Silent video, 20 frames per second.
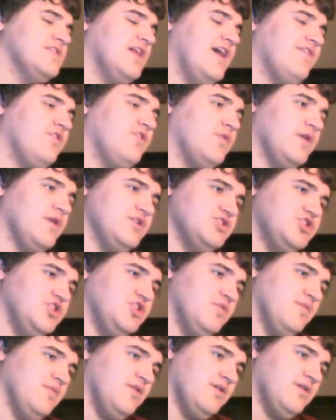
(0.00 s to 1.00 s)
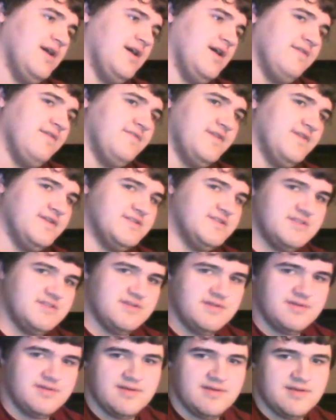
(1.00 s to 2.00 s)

There's a lot of cringe humor in Office.